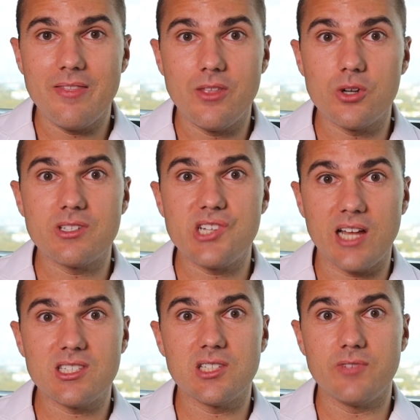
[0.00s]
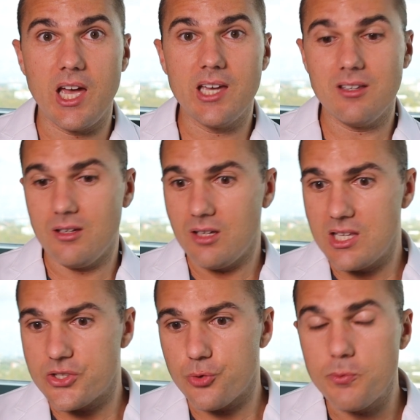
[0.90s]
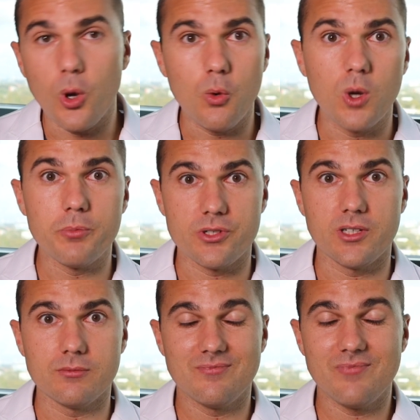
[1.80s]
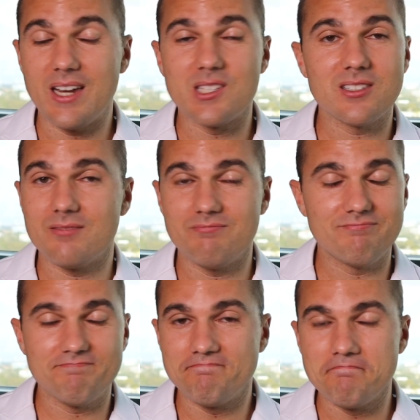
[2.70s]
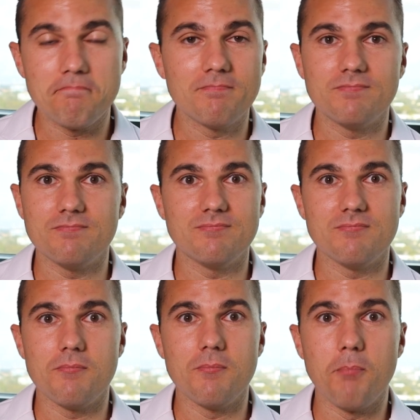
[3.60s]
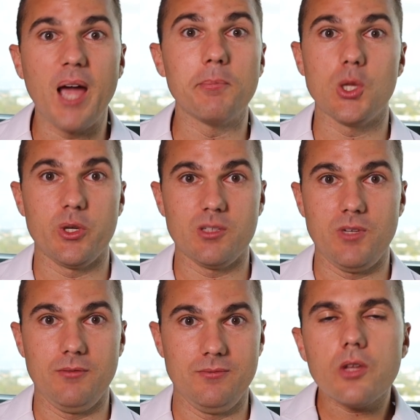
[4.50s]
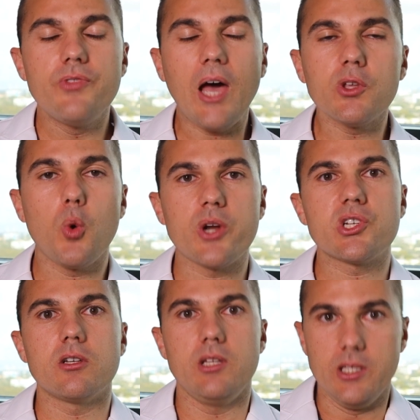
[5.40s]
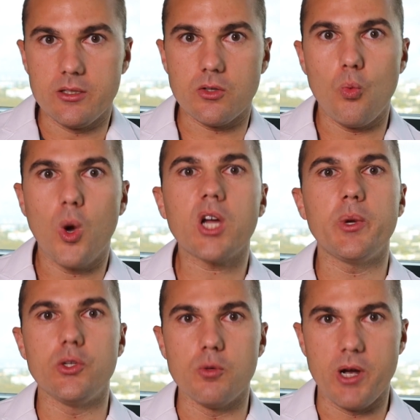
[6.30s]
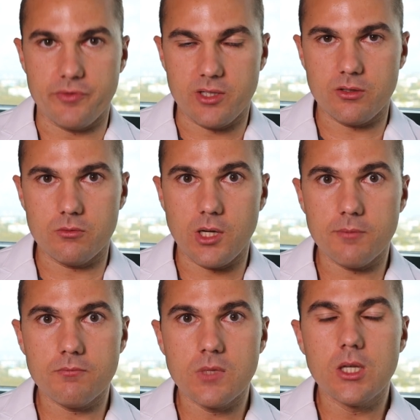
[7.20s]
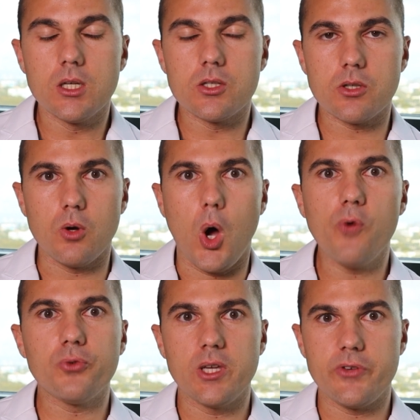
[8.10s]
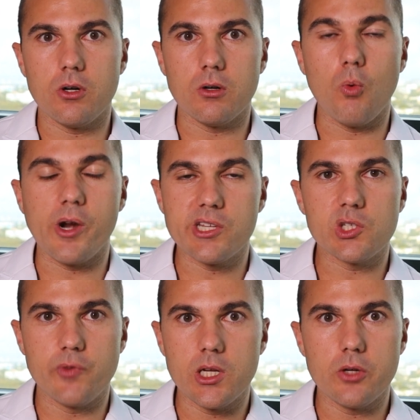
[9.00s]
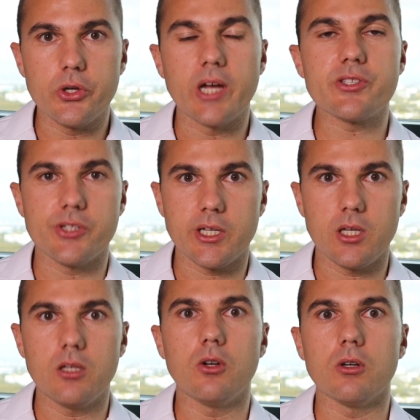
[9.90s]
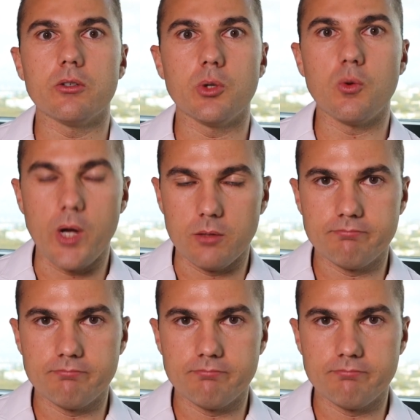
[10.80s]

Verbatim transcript: there's chances of dying is 3.1%. That is mind-blowing to me. Now the question is, what can we do about this, okay? So hopefully if you're watching this video, you're not sick, you're doing well.